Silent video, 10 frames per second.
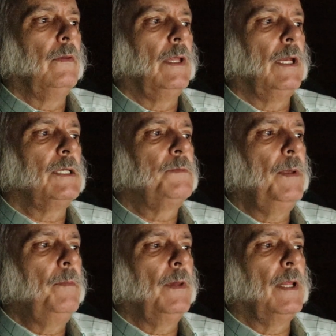there is
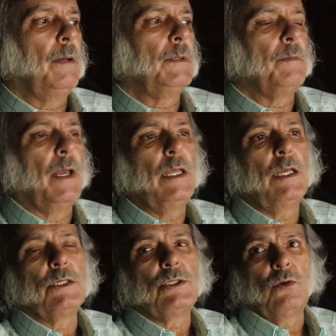people that is
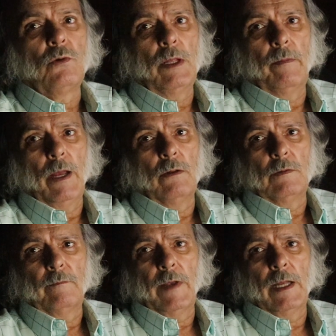making a story about
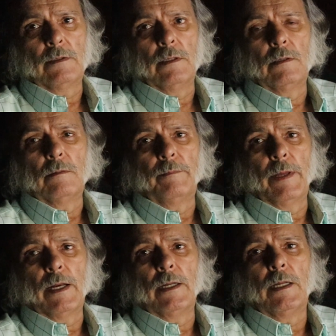the fact that
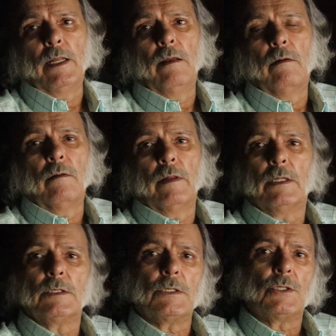apparently
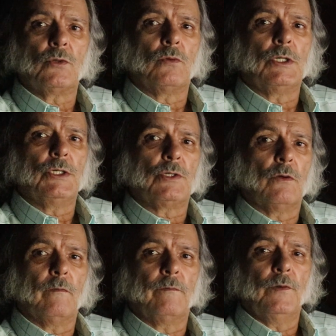there's a shortage
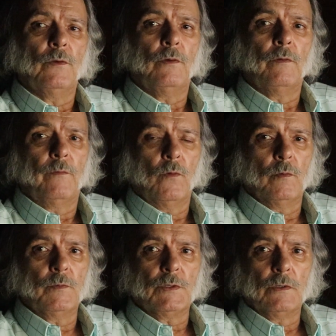of
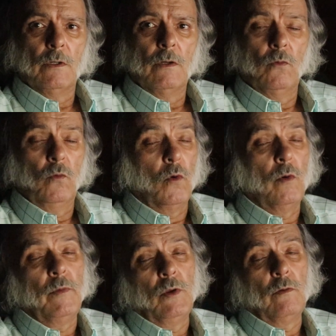uniforms,
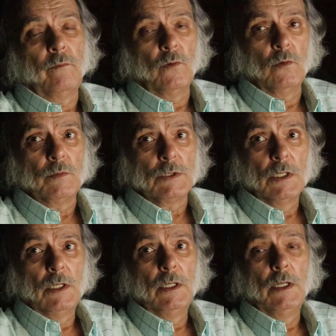warm uniforms,
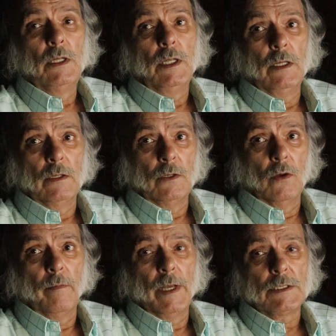in the
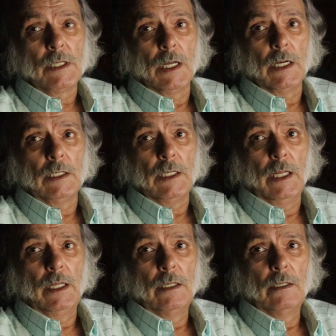Donbass
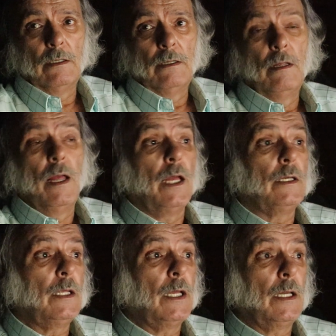currently.
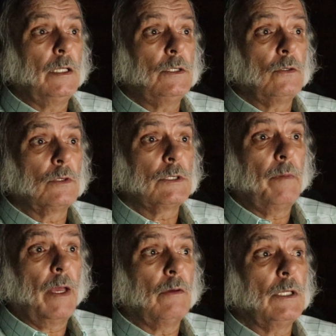And here he talks
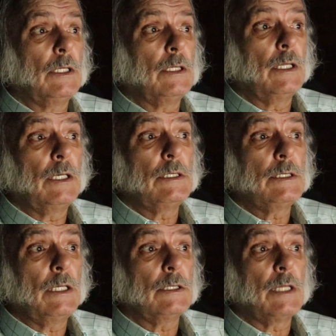about it, he
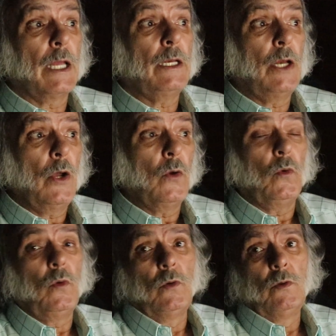says they know